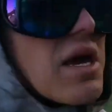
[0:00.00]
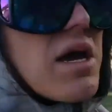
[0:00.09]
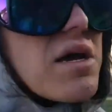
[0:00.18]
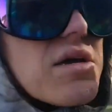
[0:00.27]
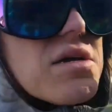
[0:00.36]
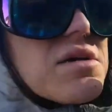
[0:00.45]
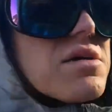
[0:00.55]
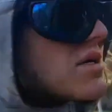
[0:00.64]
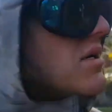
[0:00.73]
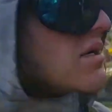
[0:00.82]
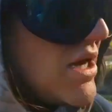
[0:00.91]
uh,
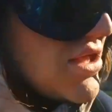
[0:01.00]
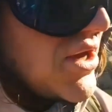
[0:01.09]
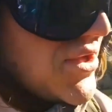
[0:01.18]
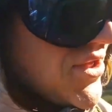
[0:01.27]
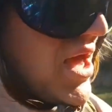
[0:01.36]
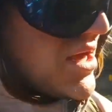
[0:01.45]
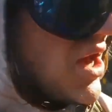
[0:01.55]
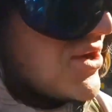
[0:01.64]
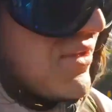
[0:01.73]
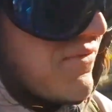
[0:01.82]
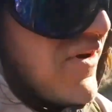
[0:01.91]
as the old saying
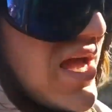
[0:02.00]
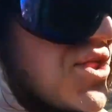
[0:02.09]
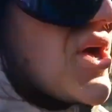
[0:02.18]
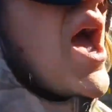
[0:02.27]
goes, if you find a